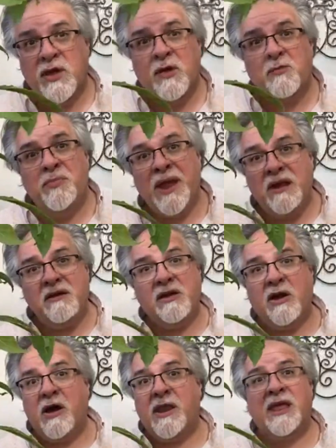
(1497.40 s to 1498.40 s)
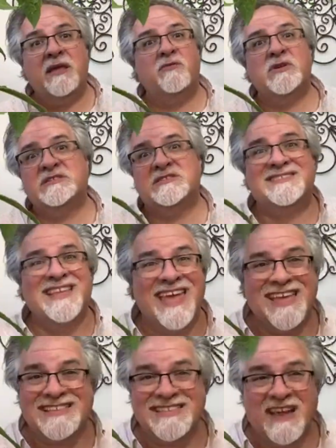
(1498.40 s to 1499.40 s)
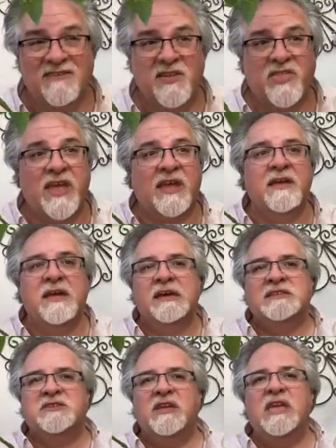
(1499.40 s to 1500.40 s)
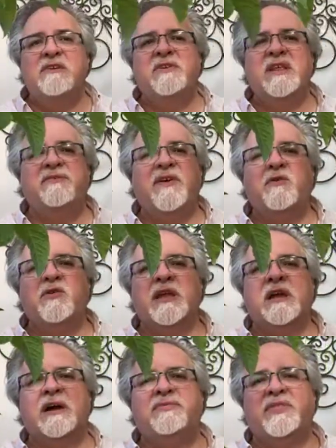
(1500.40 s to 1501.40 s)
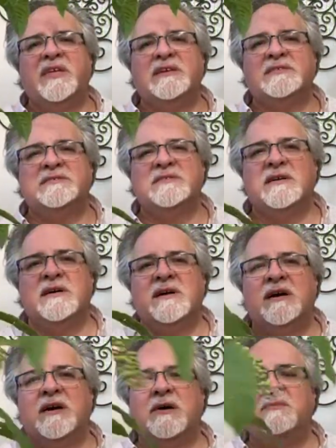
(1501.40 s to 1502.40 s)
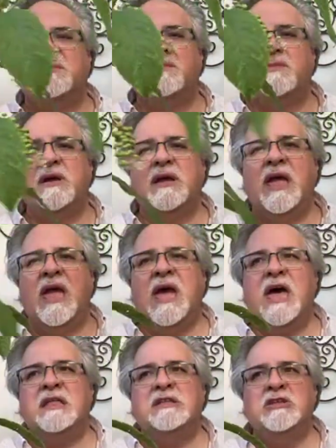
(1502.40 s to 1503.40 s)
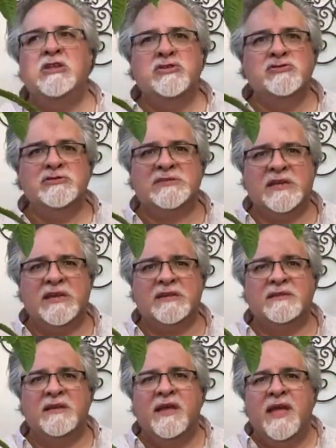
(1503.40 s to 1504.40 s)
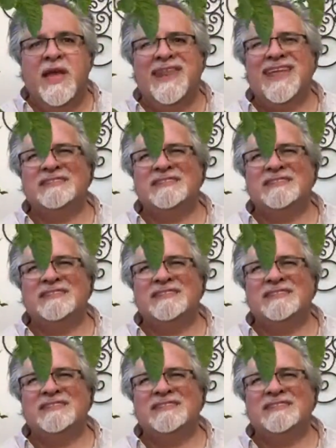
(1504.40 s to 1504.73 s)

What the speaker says: berry on it, which stains everything. So even if I were to cut this and use it, and I